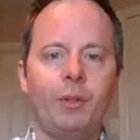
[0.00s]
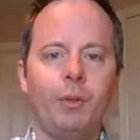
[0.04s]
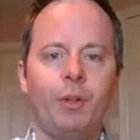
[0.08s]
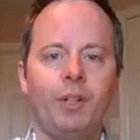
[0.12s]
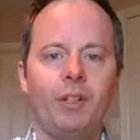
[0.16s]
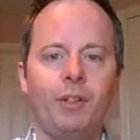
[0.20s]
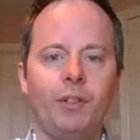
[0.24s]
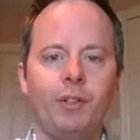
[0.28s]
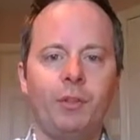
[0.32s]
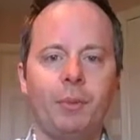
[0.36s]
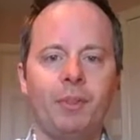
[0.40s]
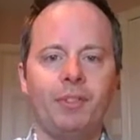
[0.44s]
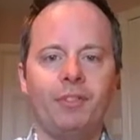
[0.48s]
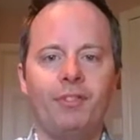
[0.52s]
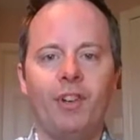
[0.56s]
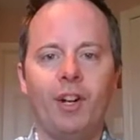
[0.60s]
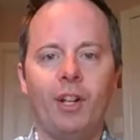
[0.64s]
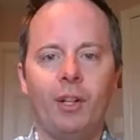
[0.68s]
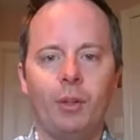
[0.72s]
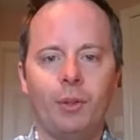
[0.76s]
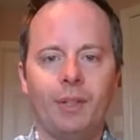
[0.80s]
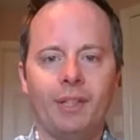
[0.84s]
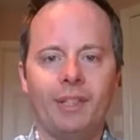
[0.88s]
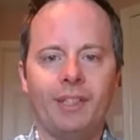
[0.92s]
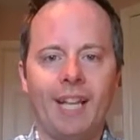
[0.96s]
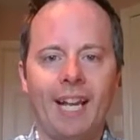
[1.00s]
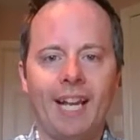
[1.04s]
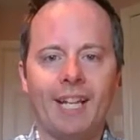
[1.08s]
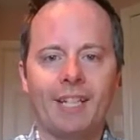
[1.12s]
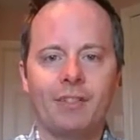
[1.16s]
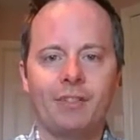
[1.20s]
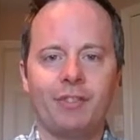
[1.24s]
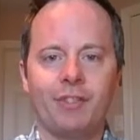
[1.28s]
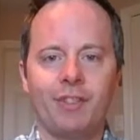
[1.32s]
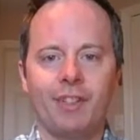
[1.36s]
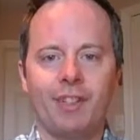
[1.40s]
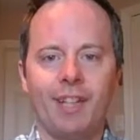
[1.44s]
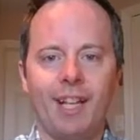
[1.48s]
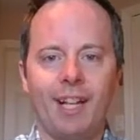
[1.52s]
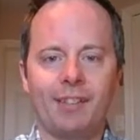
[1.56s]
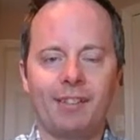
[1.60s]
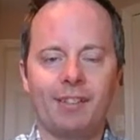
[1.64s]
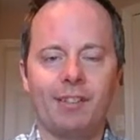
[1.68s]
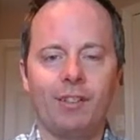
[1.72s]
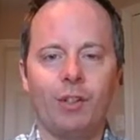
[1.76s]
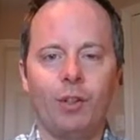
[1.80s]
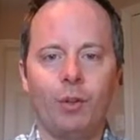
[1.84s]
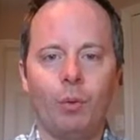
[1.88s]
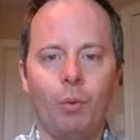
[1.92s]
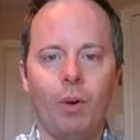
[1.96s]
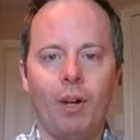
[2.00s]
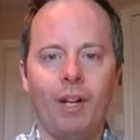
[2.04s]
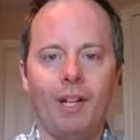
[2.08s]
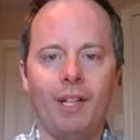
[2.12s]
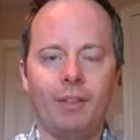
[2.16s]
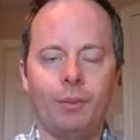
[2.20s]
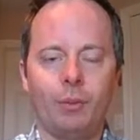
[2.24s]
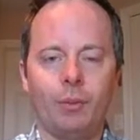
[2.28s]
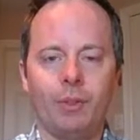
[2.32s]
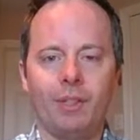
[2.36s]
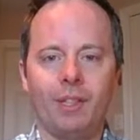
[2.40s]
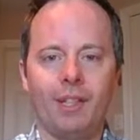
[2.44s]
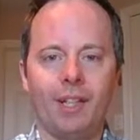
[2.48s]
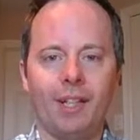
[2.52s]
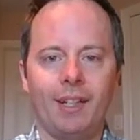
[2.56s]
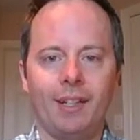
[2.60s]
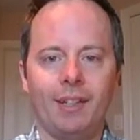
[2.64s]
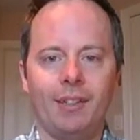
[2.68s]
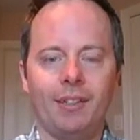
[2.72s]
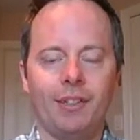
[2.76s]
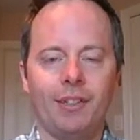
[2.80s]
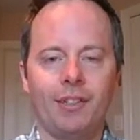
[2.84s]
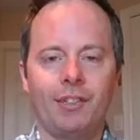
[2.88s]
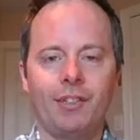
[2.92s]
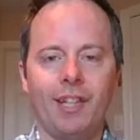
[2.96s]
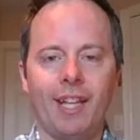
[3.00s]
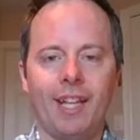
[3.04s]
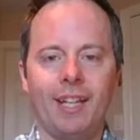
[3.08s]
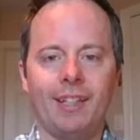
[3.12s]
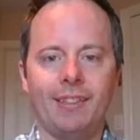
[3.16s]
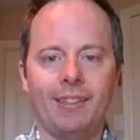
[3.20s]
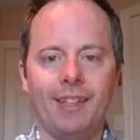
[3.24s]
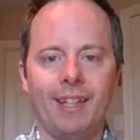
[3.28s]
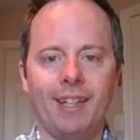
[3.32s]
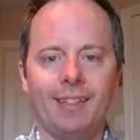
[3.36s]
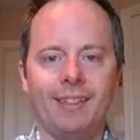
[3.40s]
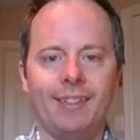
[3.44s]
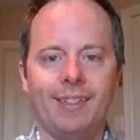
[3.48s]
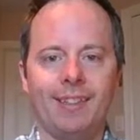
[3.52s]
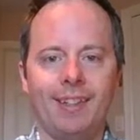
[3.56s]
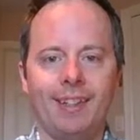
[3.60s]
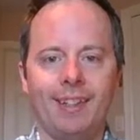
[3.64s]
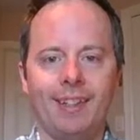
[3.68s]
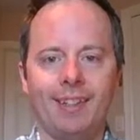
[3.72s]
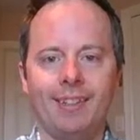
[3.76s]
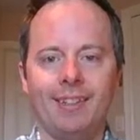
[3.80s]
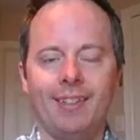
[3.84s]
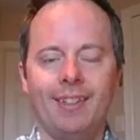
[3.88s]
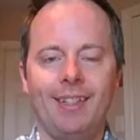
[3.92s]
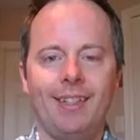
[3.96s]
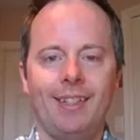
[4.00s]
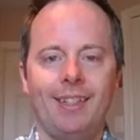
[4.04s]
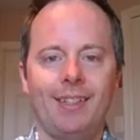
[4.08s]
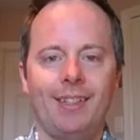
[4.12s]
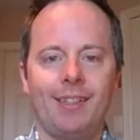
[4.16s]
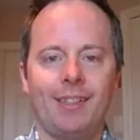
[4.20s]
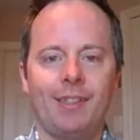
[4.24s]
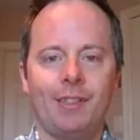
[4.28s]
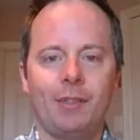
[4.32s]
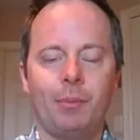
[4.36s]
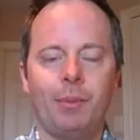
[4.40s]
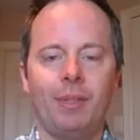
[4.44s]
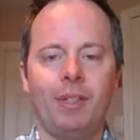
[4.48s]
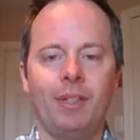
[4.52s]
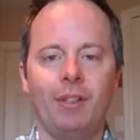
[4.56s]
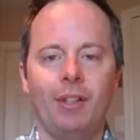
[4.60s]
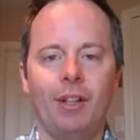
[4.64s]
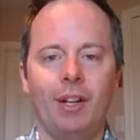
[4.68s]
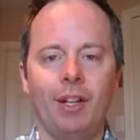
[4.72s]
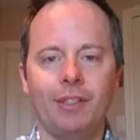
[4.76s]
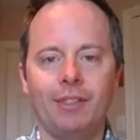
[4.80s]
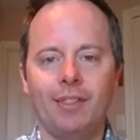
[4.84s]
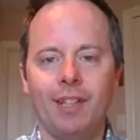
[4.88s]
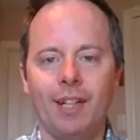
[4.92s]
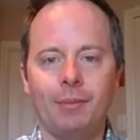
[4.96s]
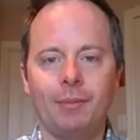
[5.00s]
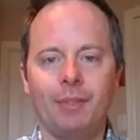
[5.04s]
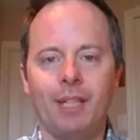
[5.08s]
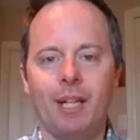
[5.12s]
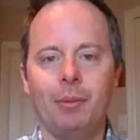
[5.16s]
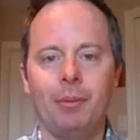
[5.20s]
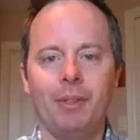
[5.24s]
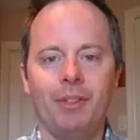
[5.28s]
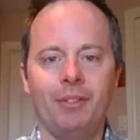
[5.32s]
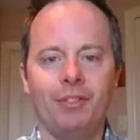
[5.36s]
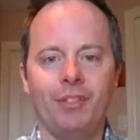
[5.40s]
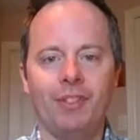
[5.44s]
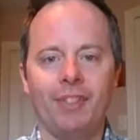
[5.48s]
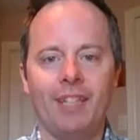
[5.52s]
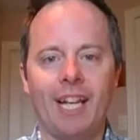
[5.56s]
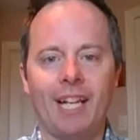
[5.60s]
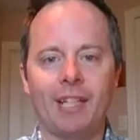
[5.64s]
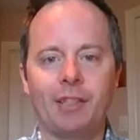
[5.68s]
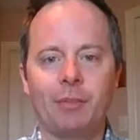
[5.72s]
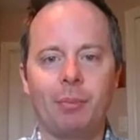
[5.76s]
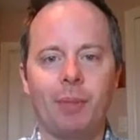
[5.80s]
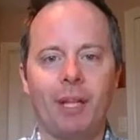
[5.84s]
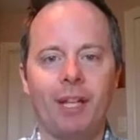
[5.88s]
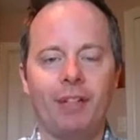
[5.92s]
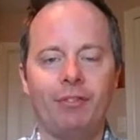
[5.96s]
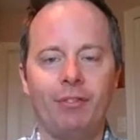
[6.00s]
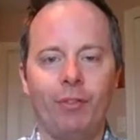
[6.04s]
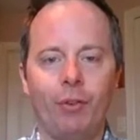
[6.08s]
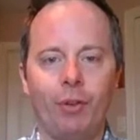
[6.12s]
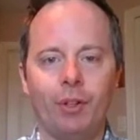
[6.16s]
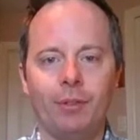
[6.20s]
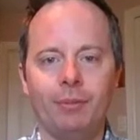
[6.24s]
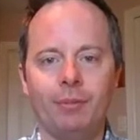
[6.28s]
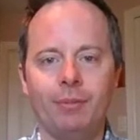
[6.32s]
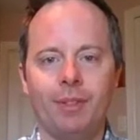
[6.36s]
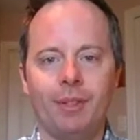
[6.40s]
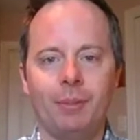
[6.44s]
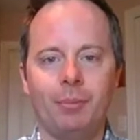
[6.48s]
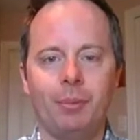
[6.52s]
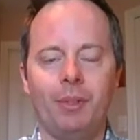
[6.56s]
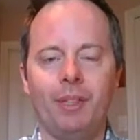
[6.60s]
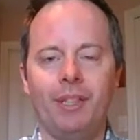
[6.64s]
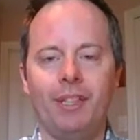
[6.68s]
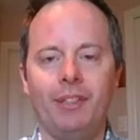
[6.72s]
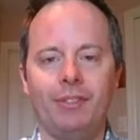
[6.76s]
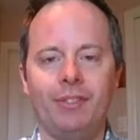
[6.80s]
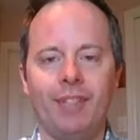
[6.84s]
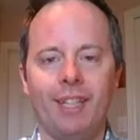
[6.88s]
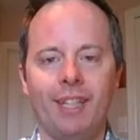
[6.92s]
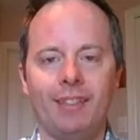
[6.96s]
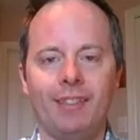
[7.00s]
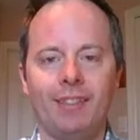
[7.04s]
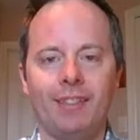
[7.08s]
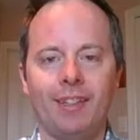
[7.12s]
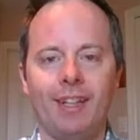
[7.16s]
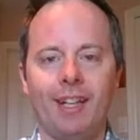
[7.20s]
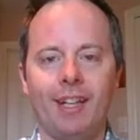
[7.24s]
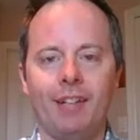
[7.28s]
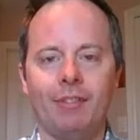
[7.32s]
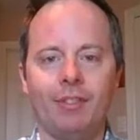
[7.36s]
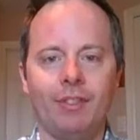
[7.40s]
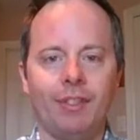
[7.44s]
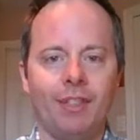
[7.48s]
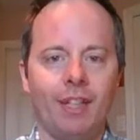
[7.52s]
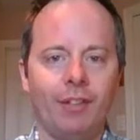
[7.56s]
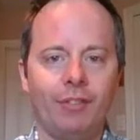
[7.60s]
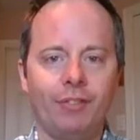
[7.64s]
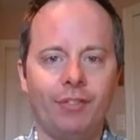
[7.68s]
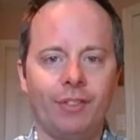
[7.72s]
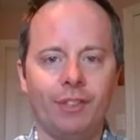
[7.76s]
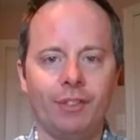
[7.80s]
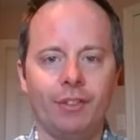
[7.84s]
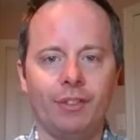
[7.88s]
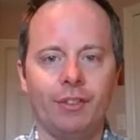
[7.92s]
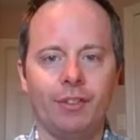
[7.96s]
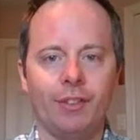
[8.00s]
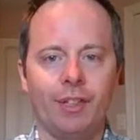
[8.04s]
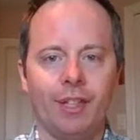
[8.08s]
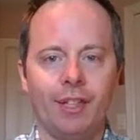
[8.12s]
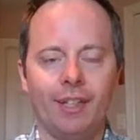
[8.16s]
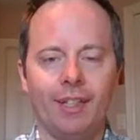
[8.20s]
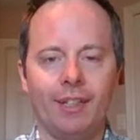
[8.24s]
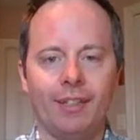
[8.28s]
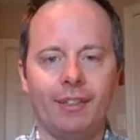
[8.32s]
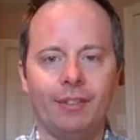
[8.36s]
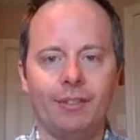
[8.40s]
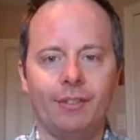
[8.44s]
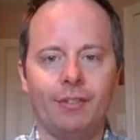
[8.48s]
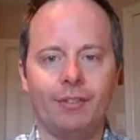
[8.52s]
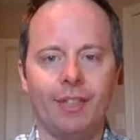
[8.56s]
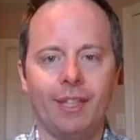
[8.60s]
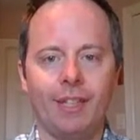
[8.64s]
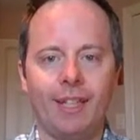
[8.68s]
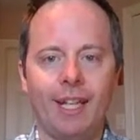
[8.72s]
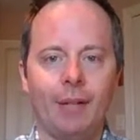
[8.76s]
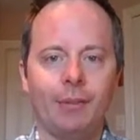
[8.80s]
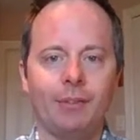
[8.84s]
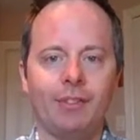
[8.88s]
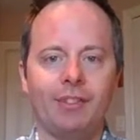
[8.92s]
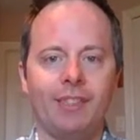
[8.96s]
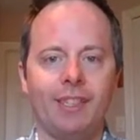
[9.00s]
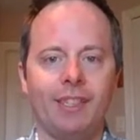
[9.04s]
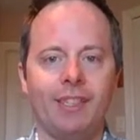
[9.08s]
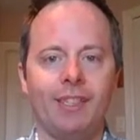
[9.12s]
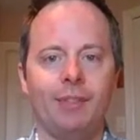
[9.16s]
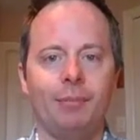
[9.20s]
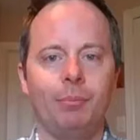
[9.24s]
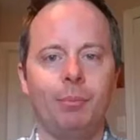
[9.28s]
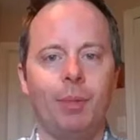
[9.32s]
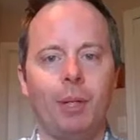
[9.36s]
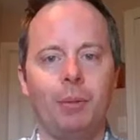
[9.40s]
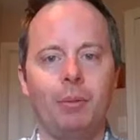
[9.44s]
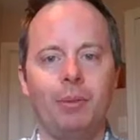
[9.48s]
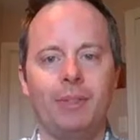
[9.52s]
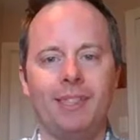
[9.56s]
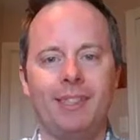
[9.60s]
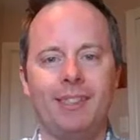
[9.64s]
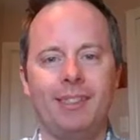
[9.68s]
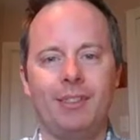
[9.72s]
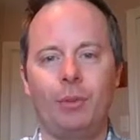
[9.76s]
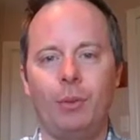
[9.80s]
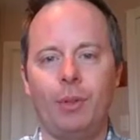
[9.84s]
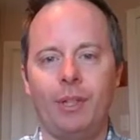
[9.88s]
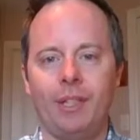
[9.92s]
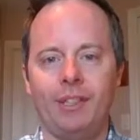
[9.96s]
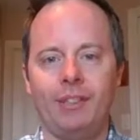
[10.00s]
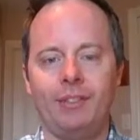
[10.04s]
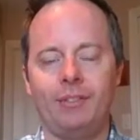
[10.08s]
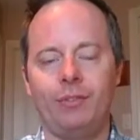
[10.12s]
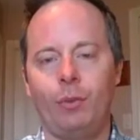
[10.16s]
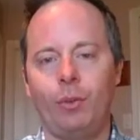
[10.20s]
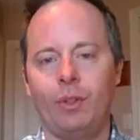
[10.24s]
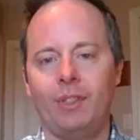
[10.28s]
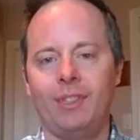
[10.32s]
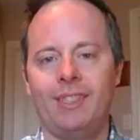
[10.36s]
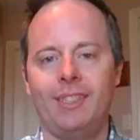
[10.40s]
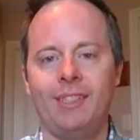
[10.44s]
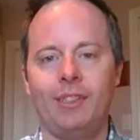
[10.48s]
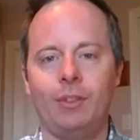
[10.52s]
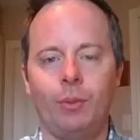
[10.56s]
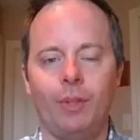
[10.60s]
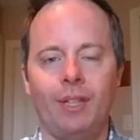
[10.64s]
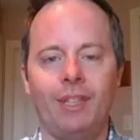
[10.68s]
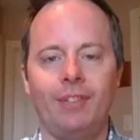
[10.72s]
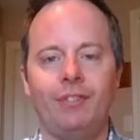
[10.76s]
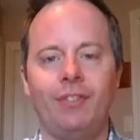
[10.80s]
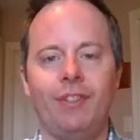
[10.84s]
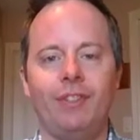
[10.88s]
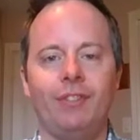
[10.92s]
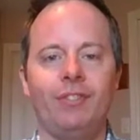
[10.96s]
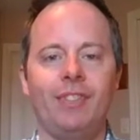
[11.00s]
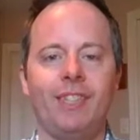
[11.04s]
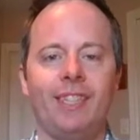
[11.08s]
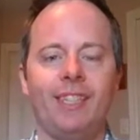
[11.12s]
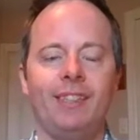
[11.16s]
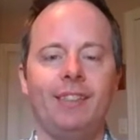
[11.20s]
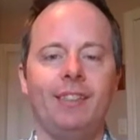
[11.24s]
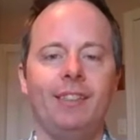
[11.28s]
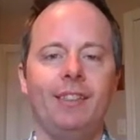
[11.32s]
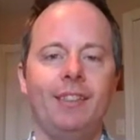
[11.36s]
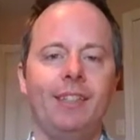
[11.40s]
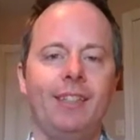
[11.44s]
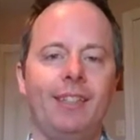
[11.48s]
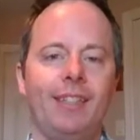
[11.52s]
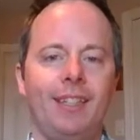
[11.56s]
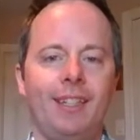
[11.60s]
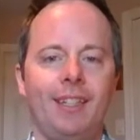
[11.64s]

anyone who's been following Dash for the last little while will understand that it's been a long time coming for Dash platform. I believe that Evan Duffield announced it in probably 2014, 2015.